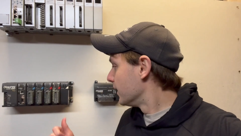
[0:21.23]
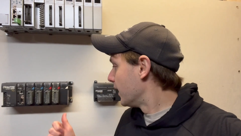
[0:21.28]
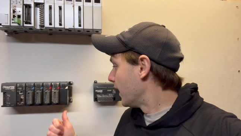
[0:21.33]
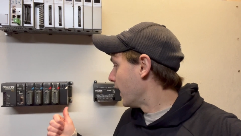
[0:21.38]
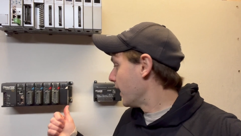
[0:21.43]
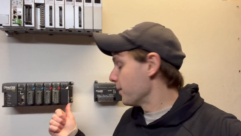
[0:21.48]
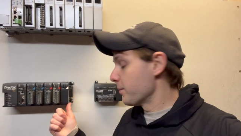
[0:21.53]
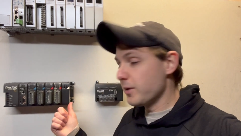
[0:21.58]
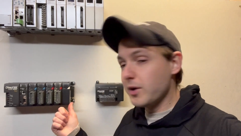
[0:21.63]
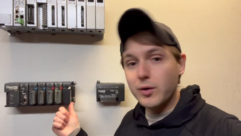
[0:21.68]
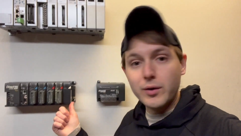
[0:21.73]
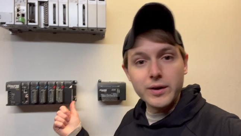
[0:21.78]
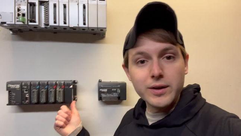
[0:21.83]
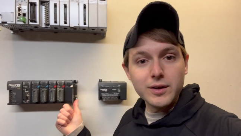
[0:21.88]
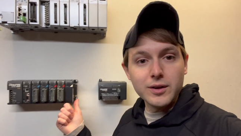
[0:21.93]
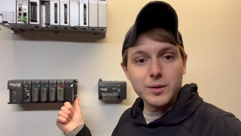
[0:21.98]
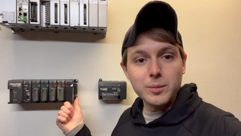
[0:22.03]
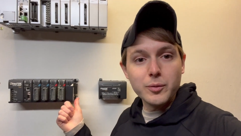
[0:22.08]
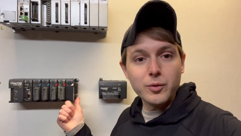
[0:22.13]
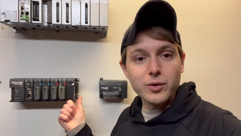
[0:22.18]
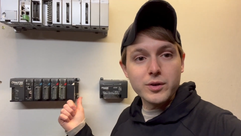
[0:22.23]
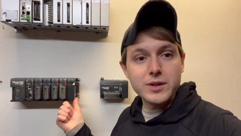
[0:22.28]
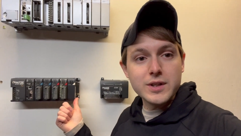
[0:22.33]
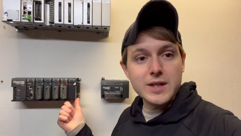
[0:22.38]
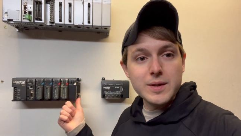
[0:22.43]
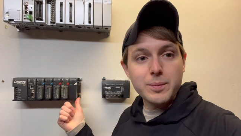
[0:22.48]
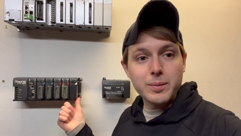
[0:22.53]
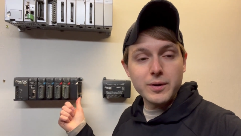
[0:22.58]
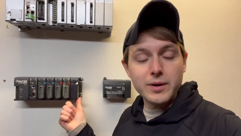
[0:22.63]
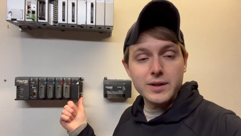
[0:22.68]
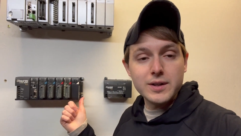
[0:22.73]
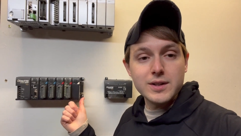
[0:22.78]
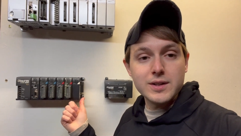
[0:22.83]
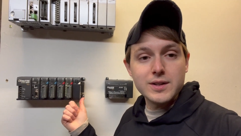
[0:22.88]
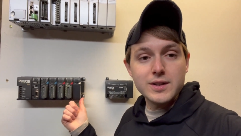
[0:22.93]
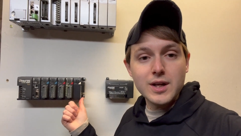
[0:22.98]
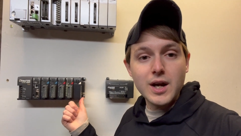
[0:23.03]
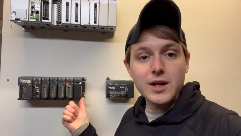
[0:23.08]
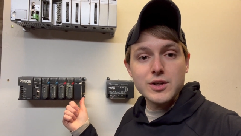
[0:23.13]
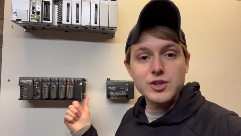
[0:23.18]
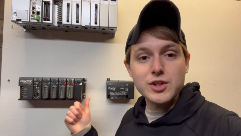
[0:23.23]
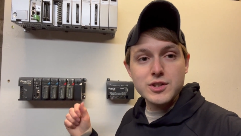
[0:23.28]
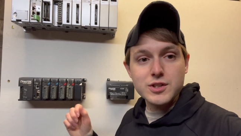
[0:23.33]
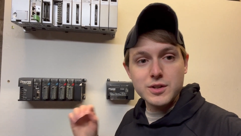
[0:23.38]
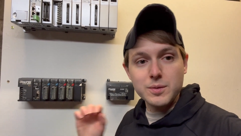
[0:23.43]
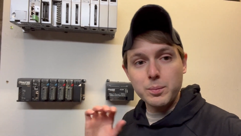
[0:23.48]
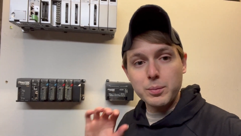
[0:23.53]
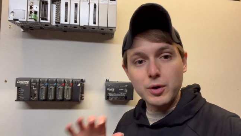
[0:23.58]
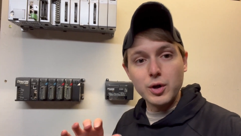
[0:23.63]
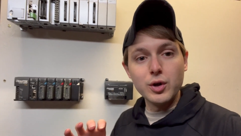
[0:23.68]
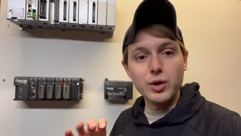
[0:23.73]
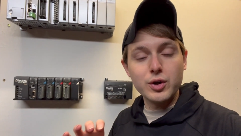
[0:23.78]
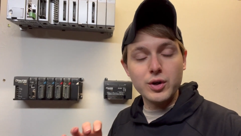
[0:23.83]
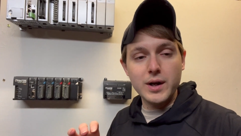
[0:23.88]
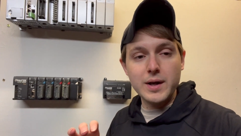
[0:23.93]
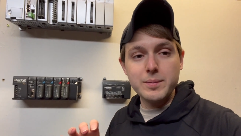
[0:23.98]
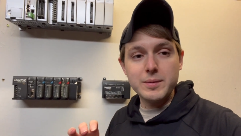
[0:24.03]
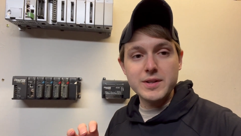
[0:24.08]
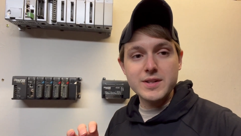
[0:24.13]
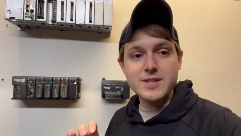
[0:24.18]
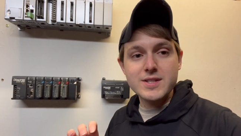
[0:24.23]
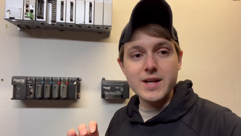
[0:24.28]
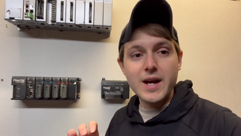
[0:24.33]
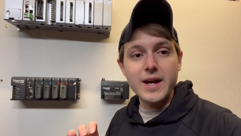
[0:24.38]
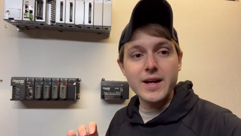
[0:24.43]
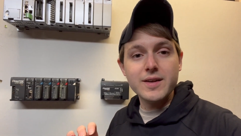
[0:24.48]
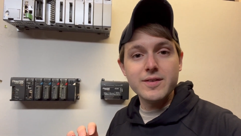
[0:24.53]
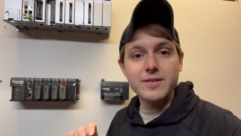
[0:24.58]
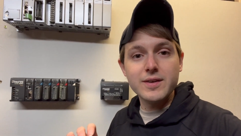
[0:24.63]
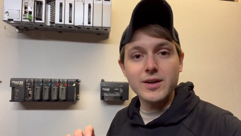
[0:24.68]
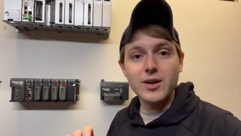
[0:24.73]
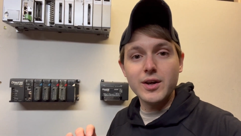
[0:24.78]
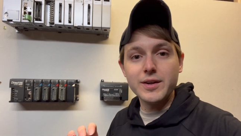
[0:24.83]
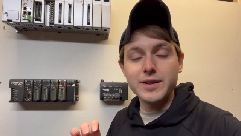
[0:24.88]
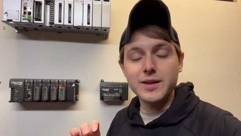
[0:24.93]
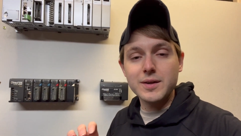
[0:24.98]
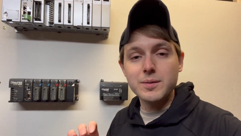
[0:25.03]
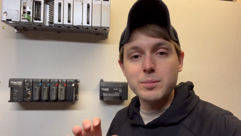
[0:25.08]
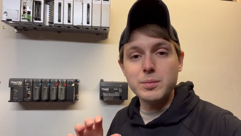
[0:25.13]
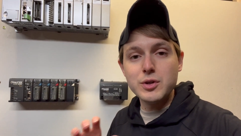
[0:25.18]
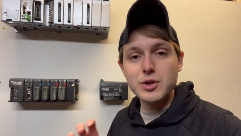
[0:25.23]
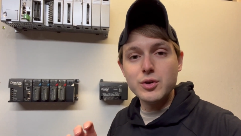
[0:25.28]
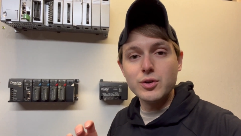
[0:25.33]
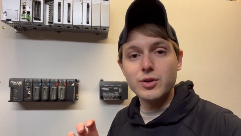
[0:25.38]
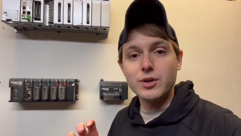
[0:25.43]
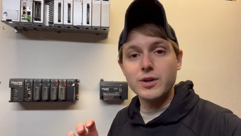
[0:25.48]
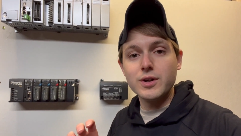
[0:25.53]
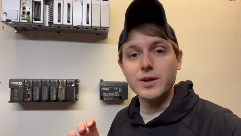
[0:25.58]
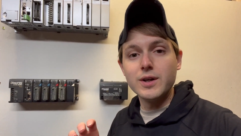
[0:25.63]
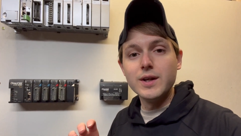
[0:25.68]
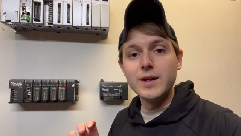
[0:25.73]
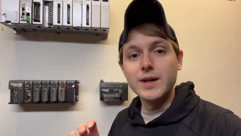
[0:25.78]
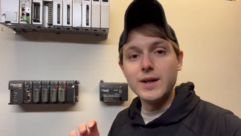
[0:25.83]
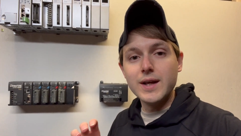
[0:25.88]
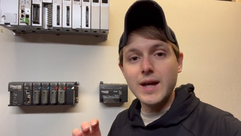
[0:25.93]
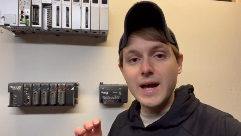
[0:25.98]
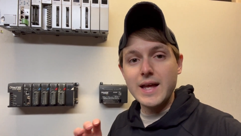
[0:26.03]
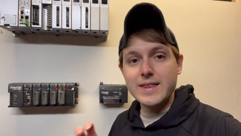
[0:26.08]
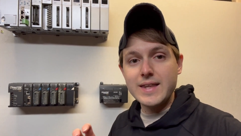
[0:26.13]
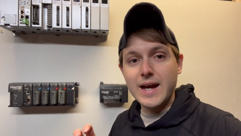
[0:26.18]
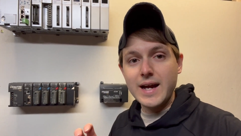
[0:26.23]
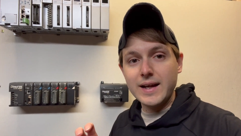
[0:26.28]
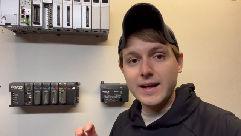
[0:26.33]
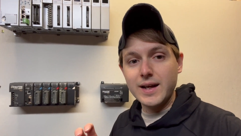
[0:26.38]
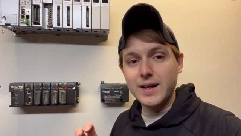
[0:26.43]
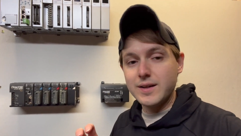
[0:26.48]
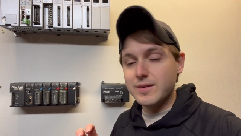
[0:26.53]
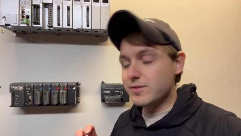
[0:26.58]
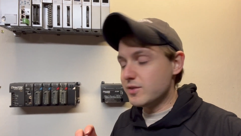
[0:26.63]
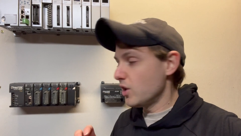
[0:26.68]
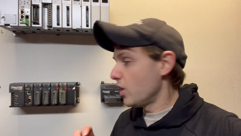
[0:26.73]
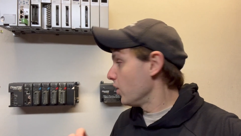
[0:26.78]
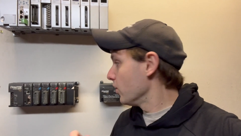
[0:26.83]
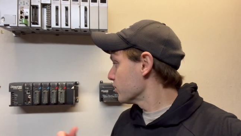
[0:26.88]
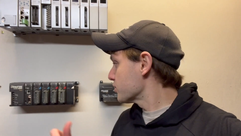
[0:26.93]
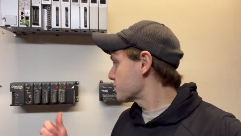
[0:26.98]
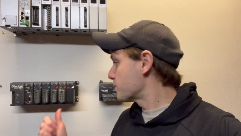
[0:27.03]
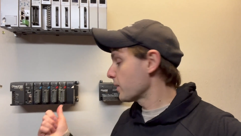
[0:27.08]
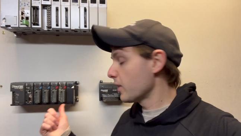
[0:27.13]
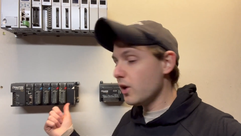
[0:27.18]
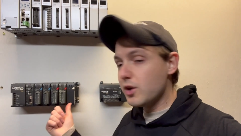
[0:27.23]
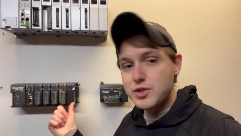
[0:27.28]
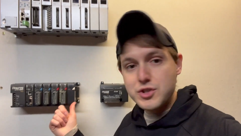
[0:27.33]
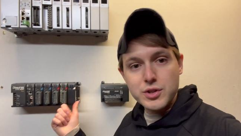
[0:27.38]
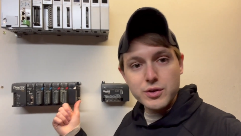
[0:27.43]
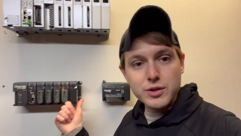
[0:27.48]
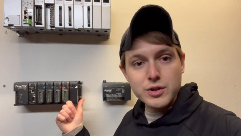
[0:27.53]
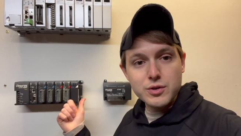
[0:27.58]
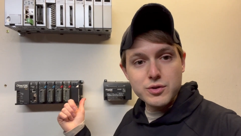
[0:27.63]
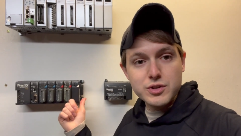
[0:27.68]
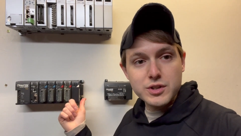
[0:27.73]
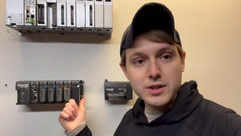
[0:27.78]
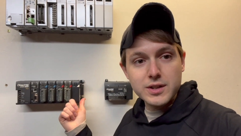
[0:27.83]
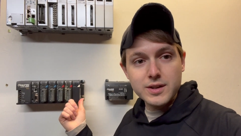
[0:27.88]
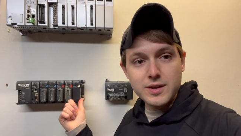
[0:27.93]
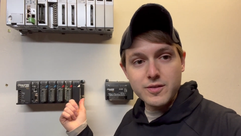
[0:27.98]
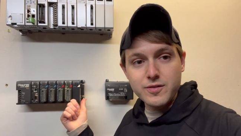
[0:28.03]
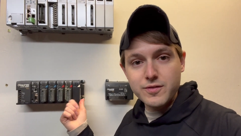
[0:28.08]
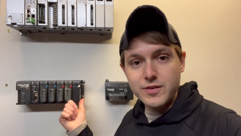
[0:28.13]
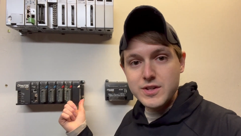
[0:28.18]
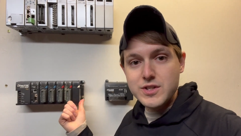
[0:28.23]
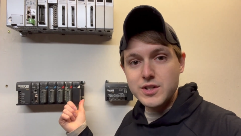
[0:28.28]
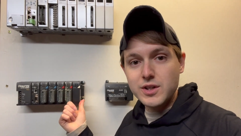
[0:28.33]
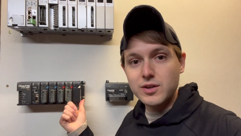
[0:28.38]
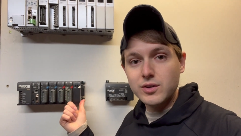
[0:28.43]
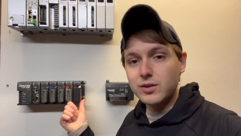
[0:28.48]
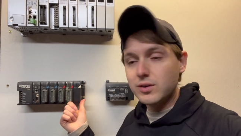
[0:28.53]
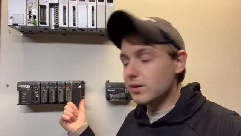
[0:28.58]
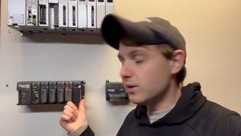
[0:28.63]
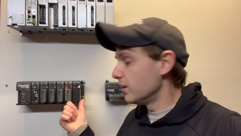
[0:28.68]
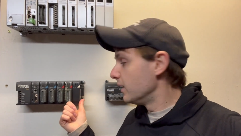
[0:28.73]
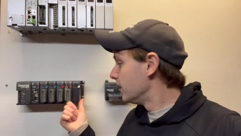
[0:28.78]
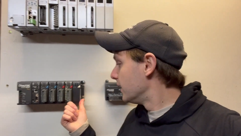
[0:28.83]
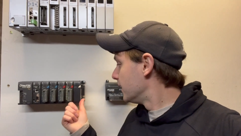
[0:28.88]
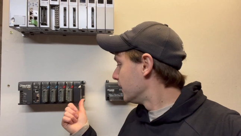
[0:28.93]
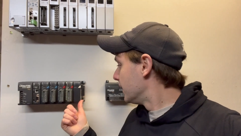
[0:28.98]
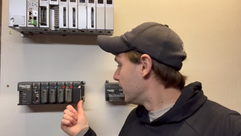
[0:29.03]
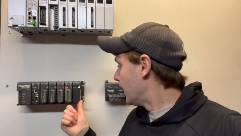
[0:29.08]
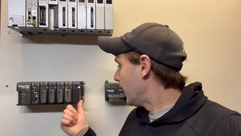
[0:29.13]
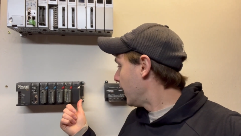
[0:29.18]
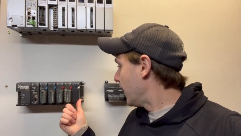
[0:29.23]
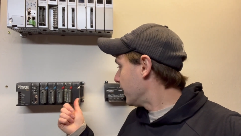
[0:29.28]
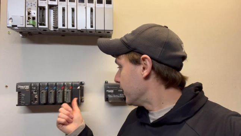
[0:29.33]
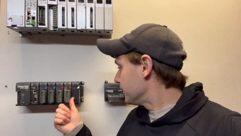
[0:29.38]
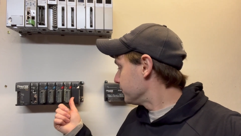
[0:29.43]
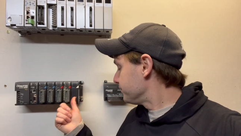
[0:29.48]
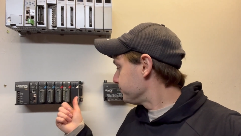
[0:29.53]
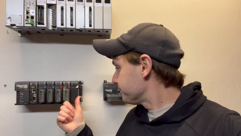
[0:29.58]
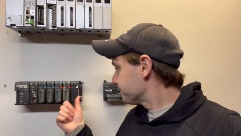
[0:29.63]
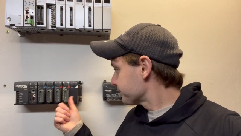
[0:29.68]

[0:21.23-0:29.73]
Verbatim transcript: Um, going a little more deeper into not just the programming side of it on the computer and that kind of knowledge, but also using the physical um,